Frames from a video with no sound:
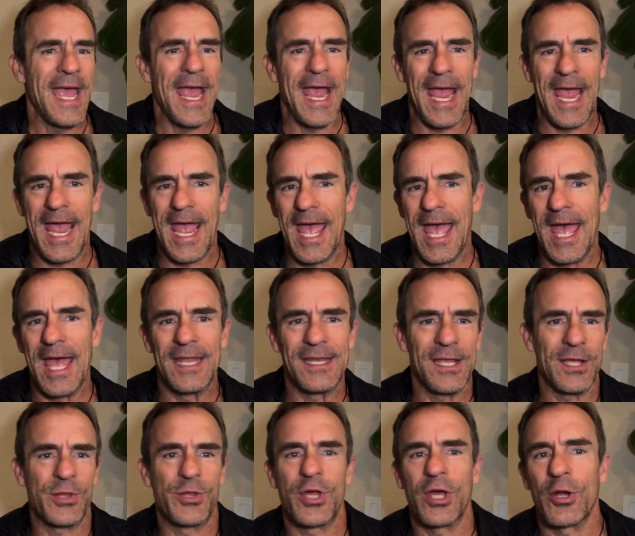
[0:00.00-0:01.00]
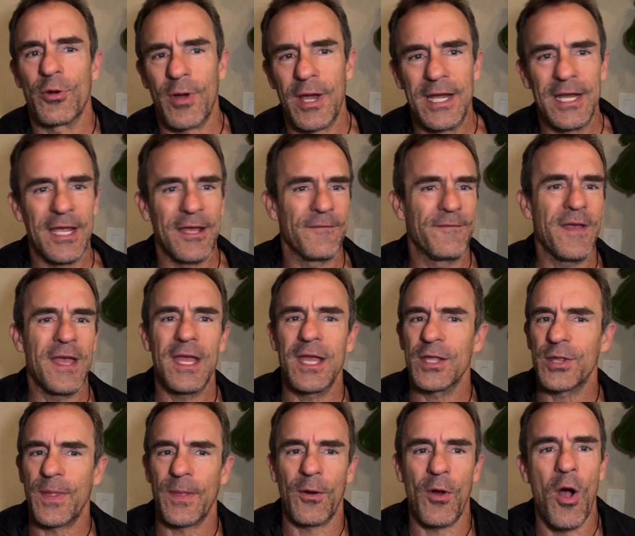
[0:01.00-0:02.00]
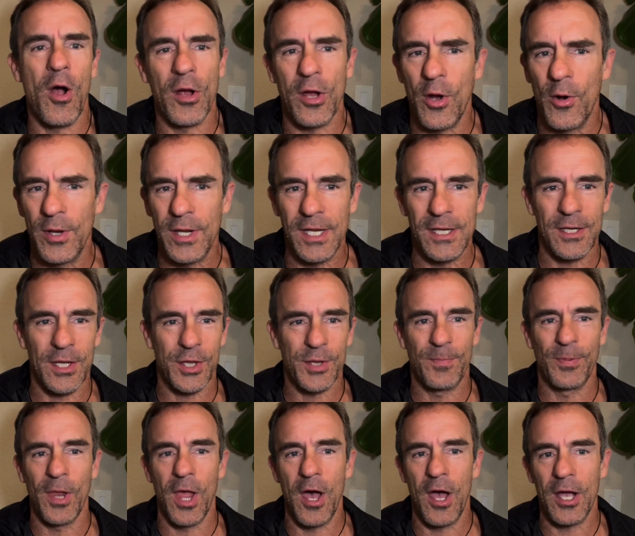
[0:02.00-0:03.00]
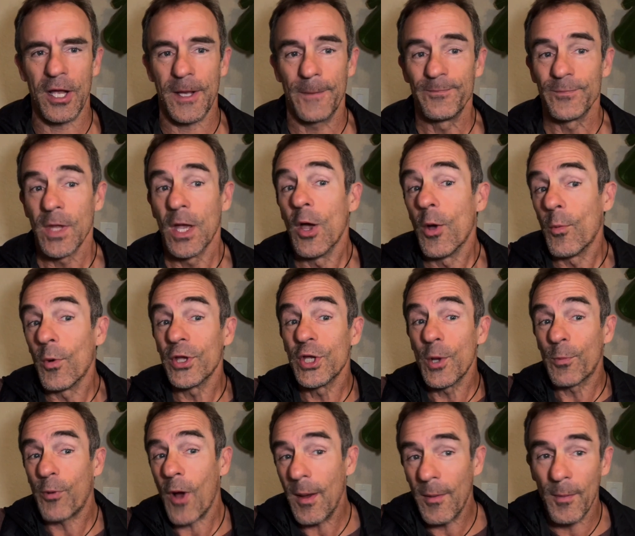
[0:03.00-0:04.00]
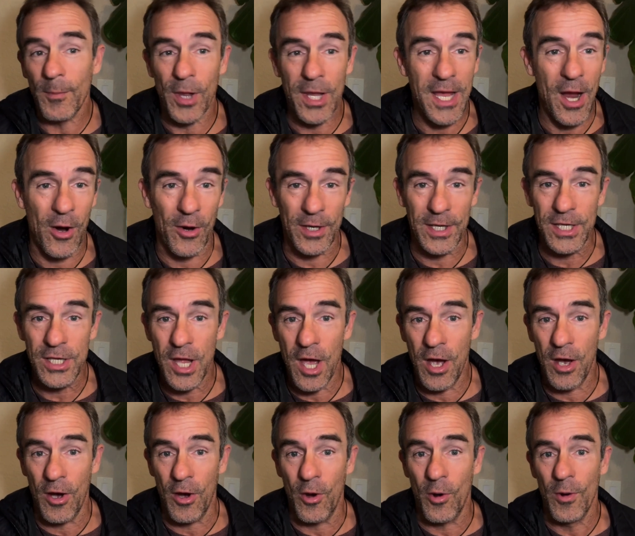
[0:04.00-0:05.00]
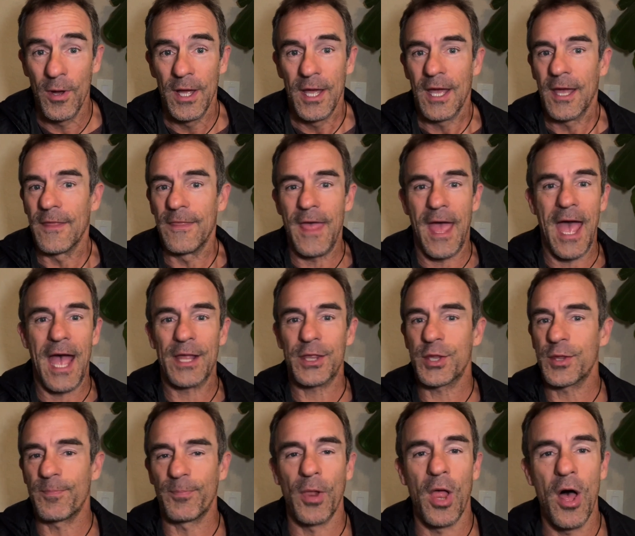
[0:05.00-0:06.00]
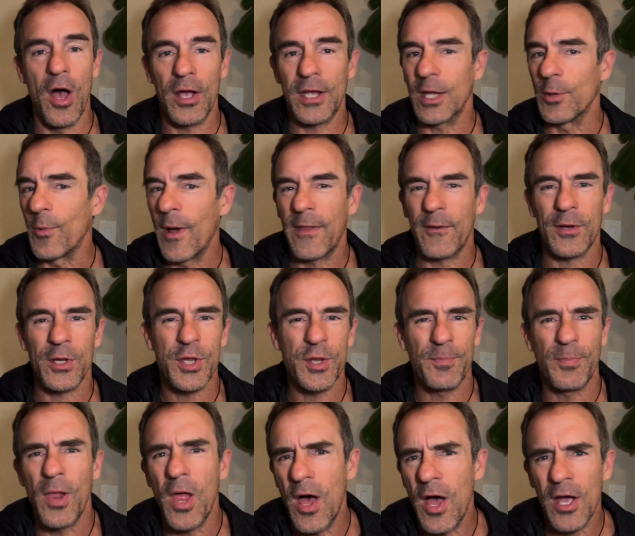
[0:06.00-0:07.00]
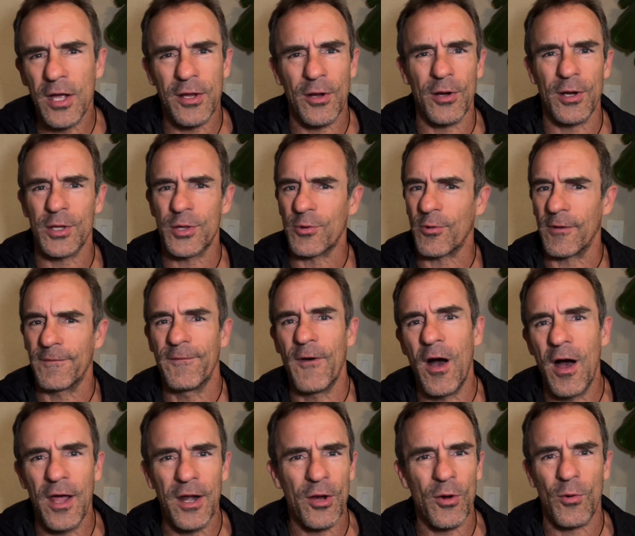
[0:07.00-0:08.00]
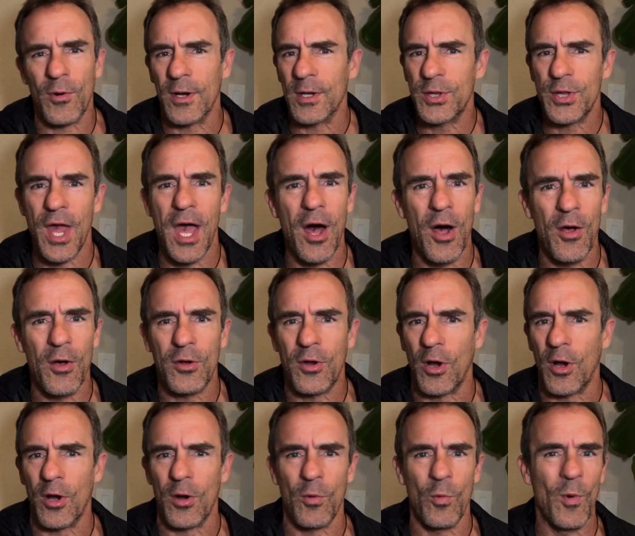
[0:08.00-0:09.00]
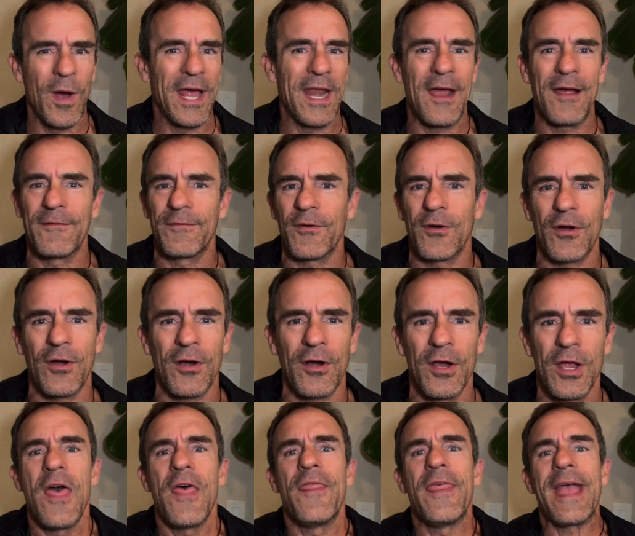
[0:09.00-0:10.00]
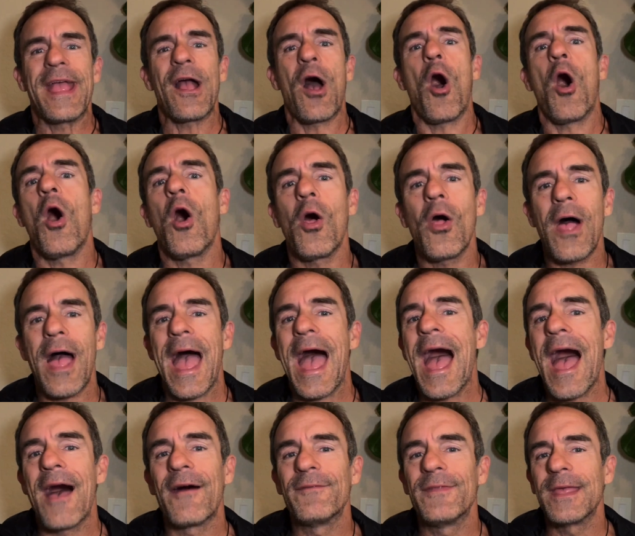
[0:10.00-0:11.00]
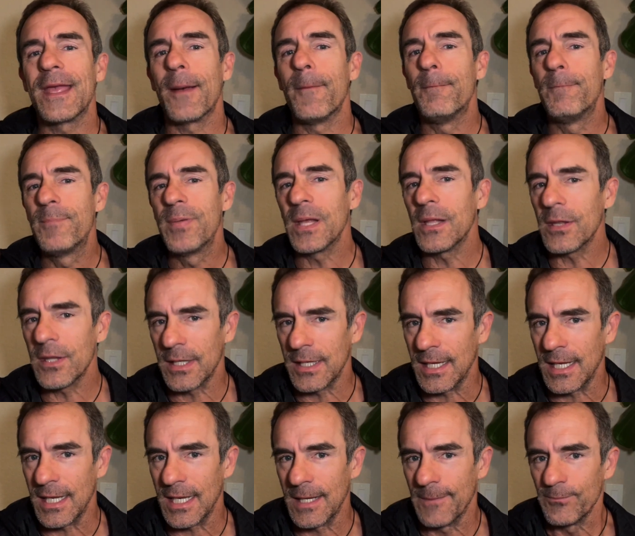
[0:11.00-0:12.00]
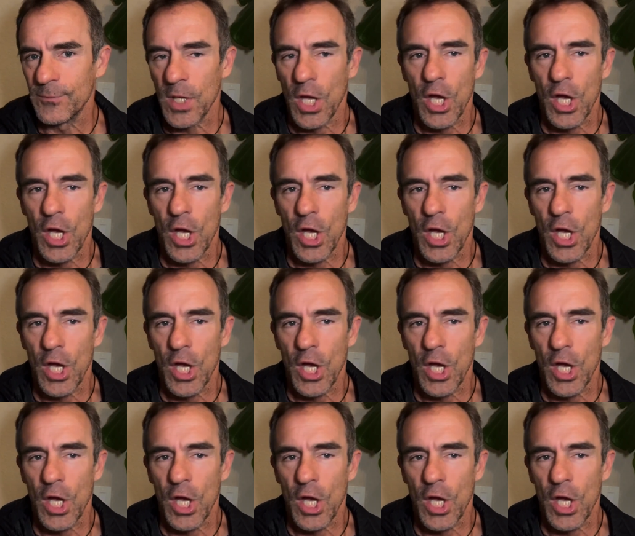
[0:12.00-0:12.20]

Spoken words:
and it's generating events. They're all going into Splunk. Well, you probably already know that Splunk, and whether it's Splunk or it's Grafana or it's Elk or whatever, they all have the ability